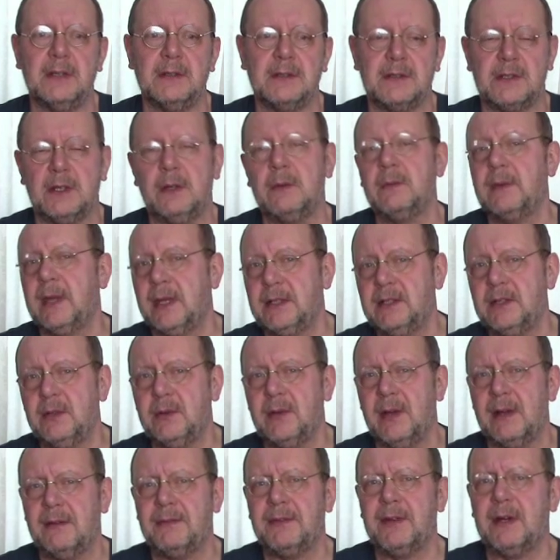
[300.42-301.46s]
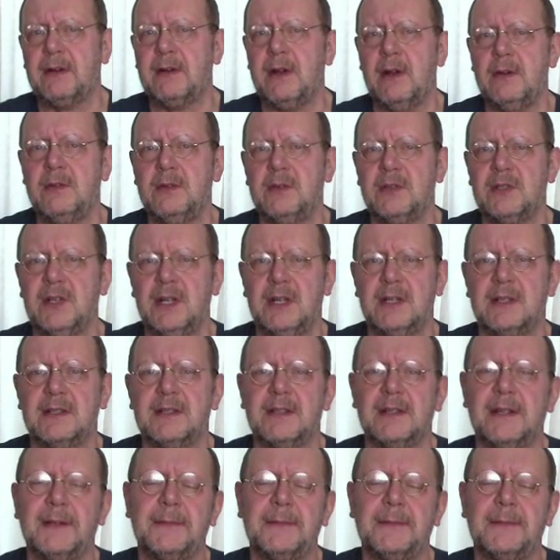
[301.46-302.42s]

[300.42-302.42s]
so they do have their own utility.